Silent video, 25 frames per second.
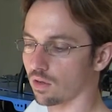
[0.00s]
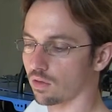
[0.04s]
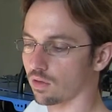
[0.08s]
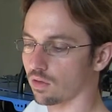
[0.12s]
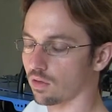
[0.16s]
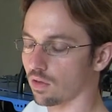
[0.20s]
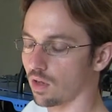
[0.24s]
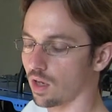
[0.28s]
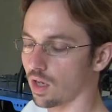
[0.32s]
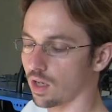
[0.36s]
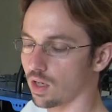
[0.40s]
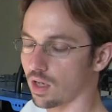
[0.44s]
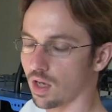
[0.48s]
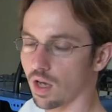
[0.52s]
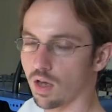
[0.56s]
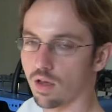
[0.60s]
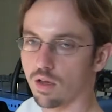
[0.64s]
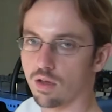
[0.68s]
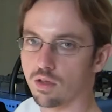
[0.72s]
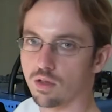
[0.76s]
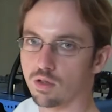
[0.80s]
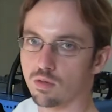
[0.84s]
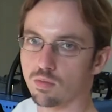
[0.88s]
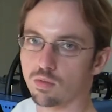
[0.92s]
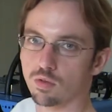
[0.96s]
saying
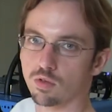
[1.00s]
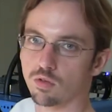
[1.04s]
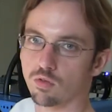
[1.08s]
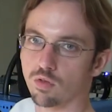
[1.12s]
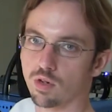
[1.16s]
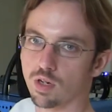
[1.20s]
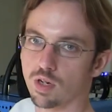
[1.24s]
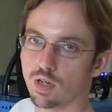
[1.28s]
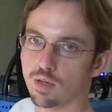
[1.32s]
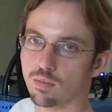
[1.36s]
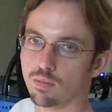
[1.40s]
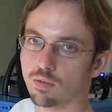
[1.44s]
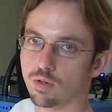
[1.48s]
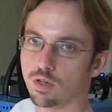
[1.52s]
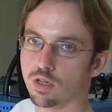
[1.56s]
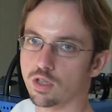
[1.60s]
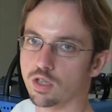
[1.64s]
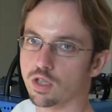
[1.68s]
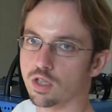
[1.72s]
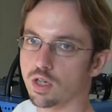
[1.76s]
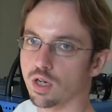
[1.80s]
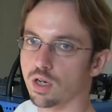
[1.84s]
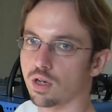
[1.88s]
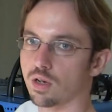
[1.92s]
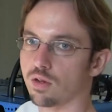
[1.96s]
you would really
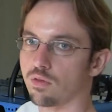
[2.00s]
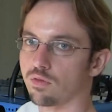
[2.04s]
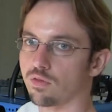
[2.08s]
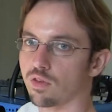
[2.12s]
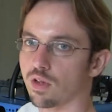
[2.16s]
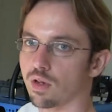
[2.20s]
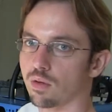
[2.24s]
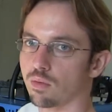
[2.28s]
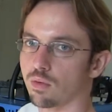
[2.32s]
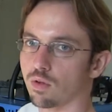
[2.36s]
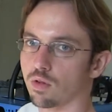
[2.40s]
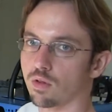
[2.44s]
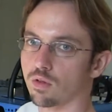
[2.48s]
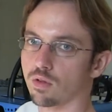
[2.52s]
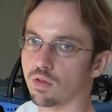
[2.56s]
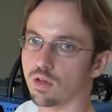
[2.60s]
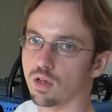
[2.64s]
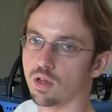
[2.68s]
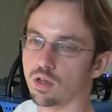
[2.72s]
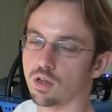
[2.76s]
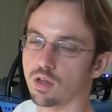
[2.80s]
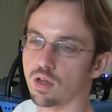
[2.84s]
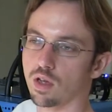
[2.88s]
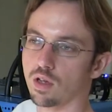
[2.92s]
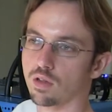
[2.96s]
appreciate if there was
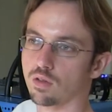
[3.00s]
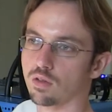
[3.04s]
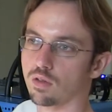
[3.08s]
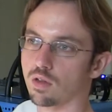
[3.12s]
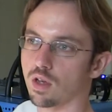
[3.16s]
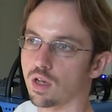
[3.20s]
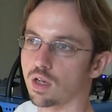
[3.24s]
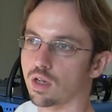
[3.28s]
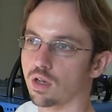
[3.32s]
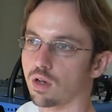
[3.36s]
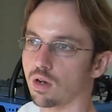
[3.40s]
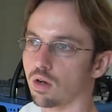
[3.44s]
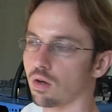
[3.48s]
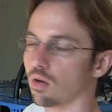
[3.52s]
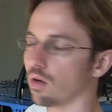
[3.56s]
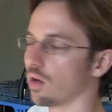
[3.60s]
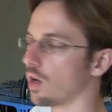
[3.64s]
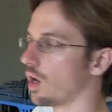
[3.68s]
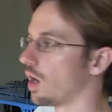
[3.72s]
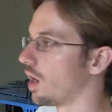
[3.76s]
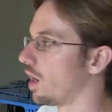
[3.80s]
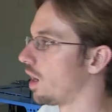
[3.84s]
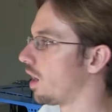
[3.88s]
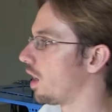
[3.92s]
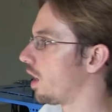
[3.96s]
less
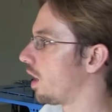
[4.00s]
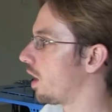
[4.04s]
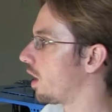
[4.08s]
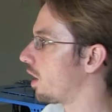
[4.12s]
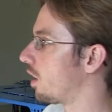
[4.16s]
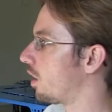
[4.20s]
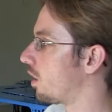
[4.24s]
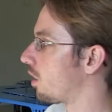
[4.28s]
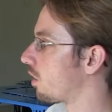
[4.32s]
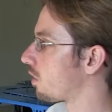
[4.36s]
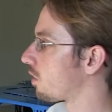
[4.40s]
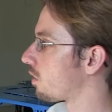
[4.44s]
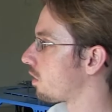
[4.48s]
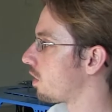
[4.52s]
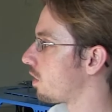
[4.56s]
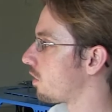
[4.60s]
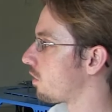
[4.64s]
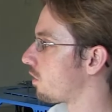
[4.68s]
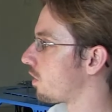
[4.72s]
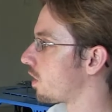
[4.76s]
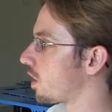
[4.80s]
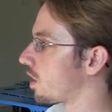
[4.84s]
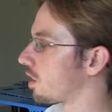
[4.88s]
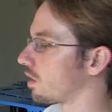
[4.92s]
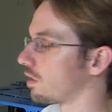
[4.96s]
echo, and also
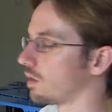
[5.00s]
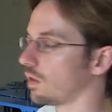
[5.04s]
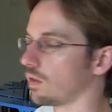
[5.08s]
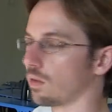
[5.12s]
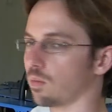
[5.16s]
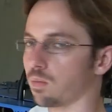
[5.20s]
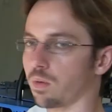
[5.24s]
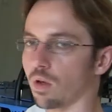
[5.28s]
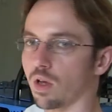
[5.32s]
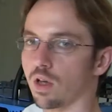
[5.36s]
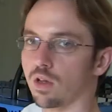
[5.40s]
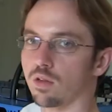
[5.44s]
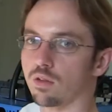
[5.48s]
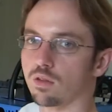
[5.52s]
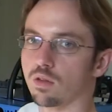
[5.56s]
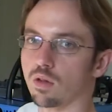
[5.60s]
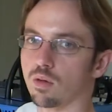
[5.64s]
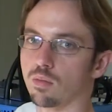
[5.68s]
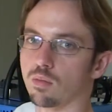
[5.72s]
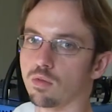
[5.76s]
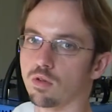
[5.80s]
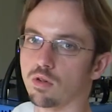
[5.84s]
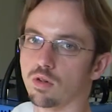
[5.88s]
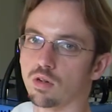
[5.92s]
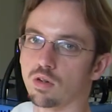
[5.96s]
if we could display
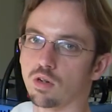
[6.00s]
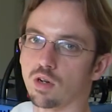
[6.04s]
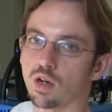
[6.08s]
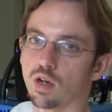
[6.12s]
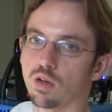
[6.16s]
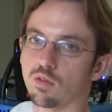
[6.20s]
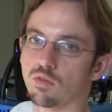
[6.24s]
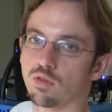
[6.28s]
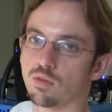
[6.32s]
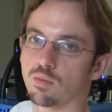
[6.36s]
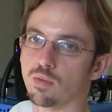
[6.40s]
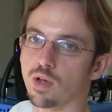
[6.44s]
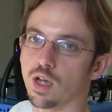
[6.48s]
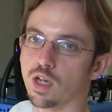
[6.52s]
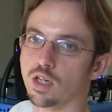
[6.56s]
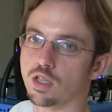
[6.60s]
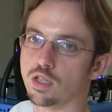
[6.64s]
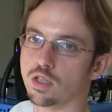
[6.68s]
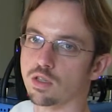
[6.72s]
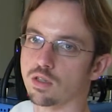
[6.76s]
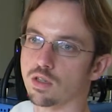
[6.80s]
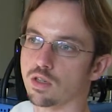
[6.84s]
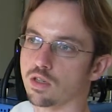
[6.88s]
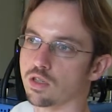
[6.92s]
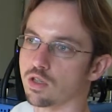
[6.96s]
some more
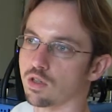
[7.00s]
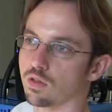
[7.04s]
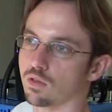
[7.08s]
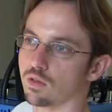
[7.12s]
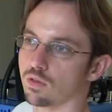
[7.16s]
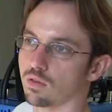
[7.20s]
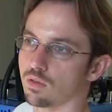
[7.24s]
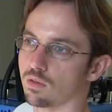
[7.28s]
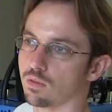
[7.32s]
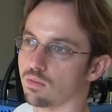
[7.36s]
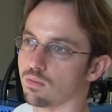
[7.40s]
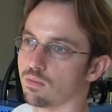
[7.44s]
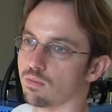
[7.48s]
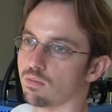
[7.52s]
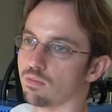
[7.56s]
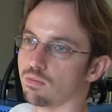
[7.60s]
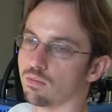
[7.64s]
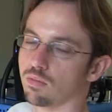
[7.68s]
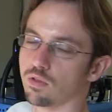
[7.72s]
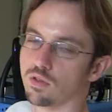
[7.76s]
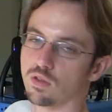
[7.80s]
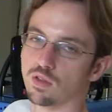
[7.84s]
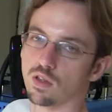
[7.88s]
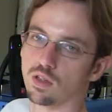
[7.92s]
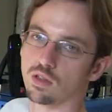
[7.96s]
information than just
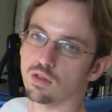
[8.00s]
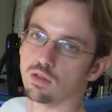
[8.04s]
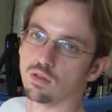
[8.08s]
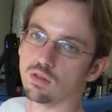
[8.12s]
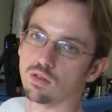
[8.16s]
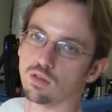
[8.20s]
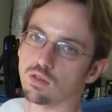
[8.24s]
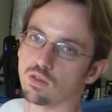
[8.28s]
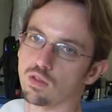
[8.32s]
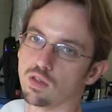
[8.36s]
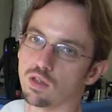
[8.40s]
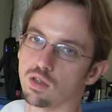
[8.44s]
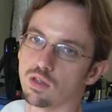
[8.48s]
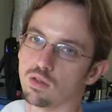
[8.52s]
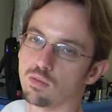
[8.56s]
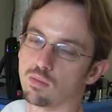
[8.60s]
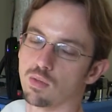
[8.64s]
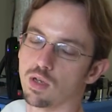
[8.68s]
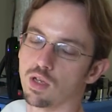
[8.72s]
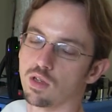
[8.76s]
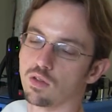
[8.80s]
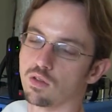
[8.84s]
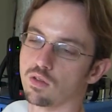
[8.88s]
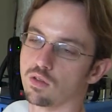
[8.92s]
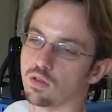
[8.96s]
seeing
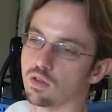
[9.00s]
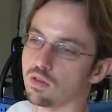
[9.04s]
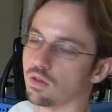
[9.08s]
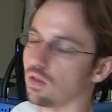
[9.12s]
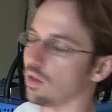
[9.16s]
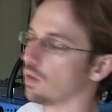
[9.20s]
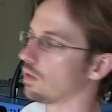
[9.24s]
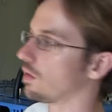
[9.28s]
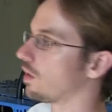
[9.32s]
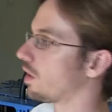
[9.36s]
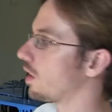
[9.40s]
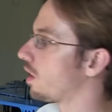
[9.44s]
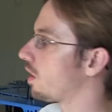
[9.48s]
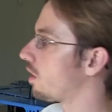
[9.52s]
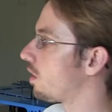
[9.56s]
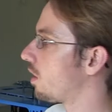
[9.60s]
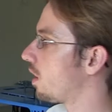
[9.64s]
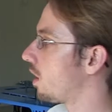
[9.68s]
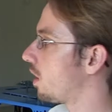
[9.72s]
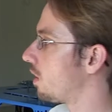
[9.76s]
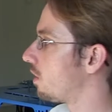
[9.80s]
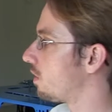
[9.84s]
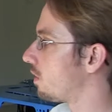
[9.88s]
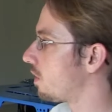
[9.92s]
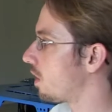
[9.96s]
me sitting there
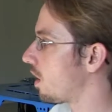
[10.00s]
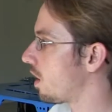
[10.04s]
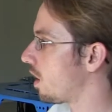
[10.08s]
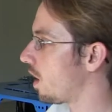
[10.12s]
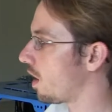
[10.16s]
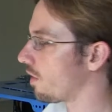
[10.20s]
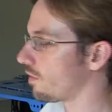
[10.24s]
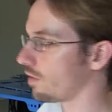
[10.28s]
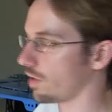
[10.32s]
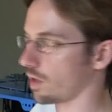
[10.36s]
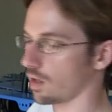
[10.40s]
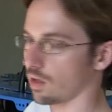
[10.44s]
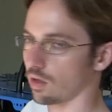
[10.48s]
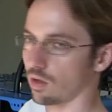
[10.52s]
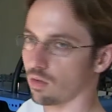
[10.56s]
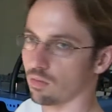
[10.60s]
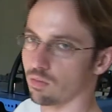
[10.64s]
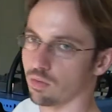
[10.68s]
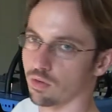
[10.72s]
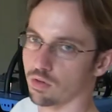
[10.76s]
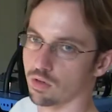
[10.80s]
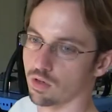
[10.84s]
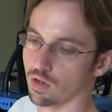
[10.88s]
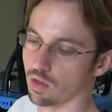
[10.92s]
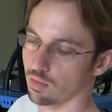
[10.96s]
and having a
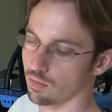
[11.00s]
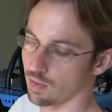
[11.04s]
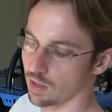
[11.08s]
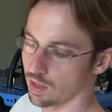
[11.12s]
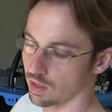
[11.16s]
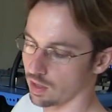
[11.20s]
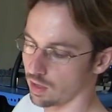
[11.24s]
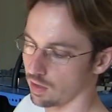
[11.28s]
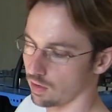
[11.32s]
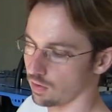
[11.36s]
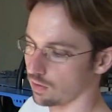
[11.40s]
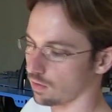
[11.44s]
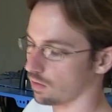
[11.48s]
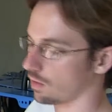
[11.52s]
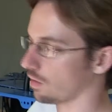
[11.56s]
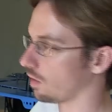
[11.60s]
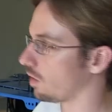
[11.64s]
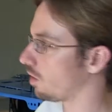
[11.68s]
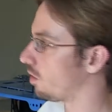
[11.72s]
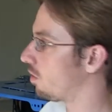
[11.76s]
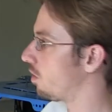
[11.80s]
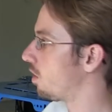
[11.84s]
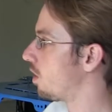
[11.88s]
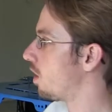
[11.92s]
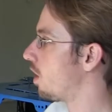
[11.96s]
notebook on my knees.
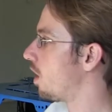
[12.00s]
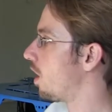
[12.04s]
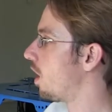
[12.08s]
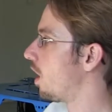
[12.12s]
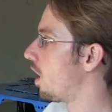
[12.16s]
So